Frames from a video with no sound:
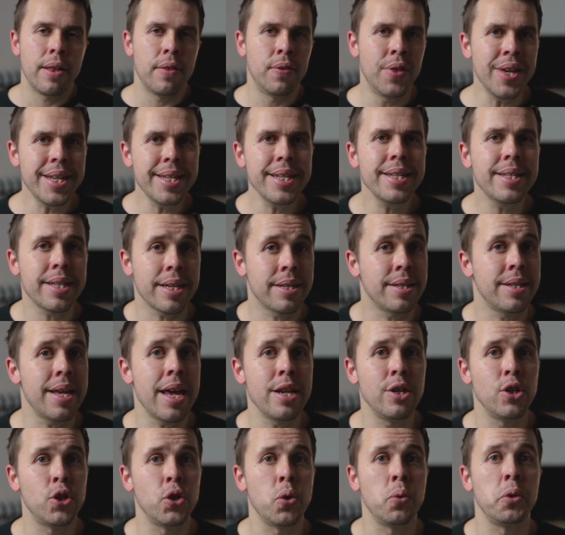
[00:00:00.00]
This is
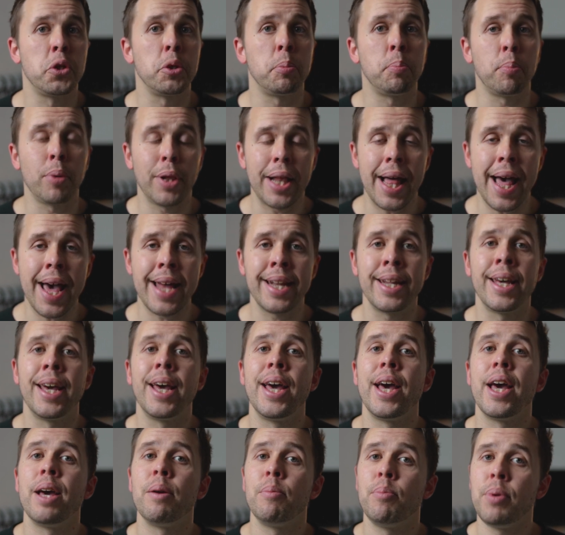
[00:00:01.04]
essential to
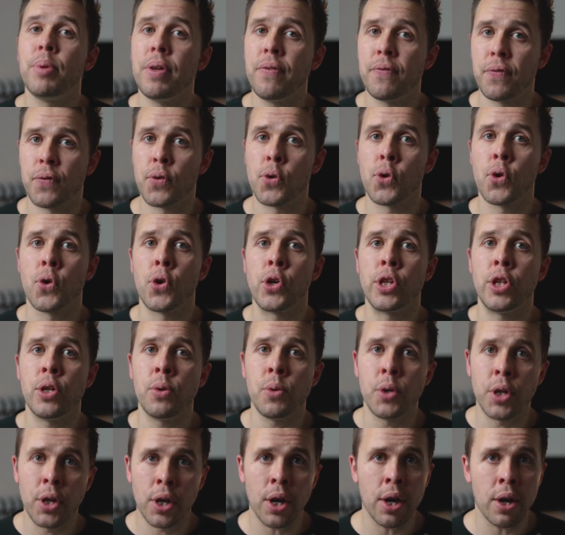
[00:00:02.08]
plan before
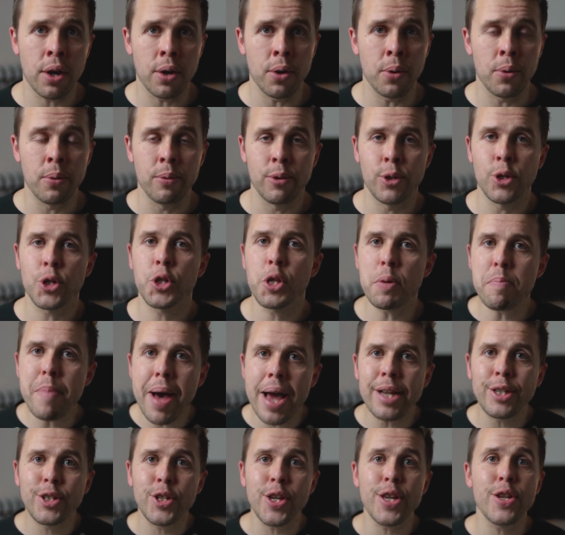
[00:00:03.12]
you go. Just
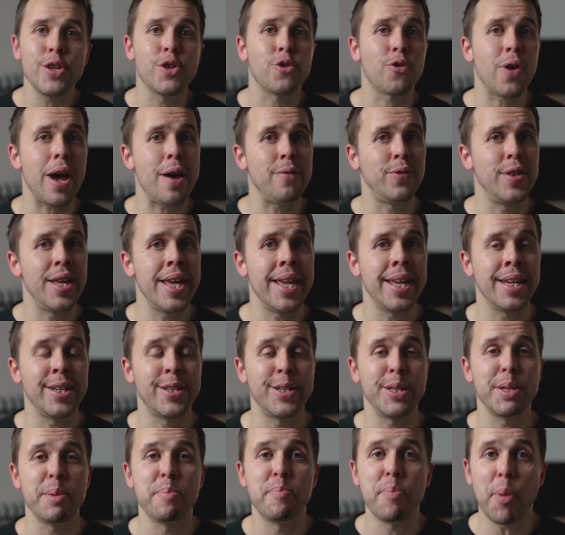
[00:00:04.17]
imagine traveling
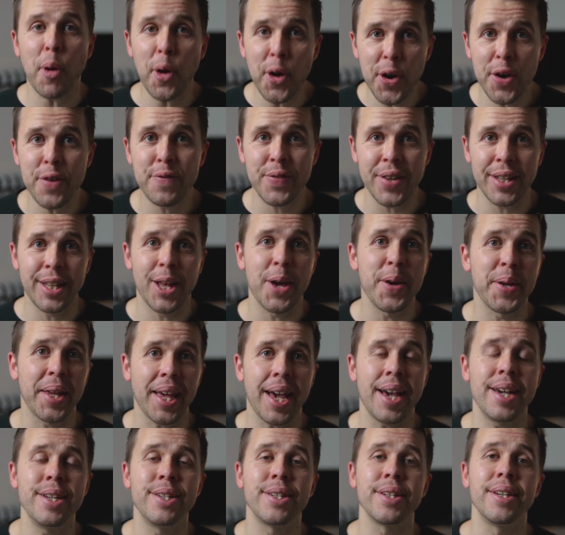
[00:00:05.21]
to the perfect
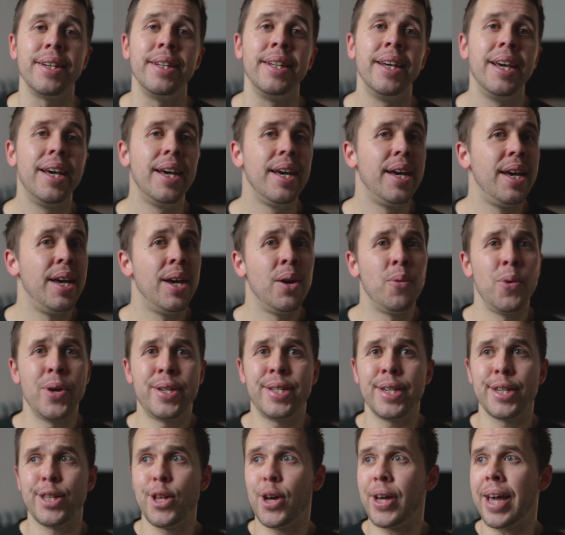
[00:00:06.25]
location,
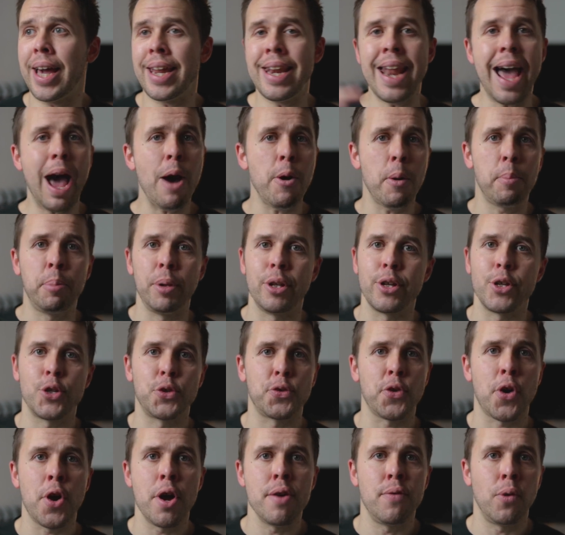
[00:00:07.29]
which is like an hour plus
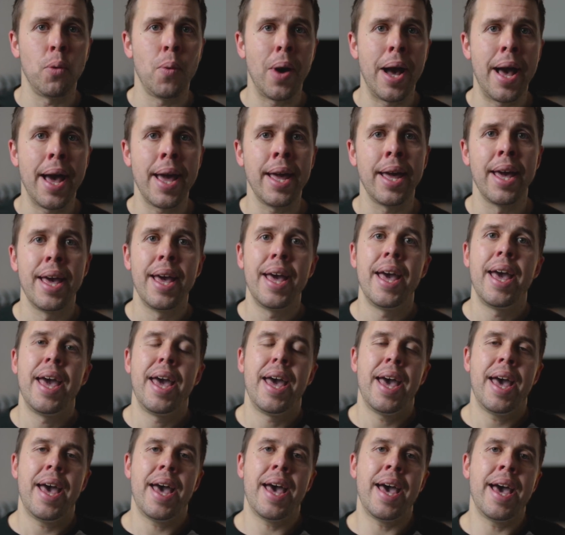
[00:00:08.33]
drive away,
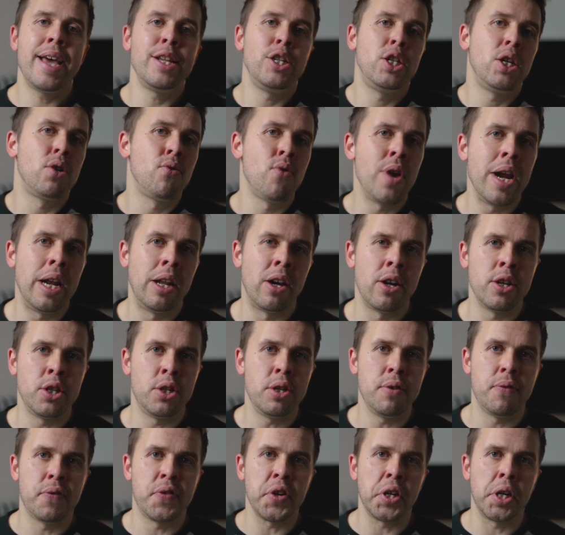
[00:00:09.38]
and you realize
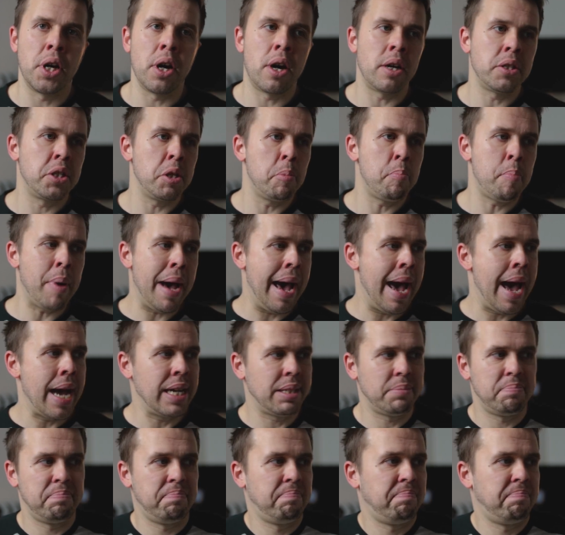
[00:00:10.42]
you forgot to pack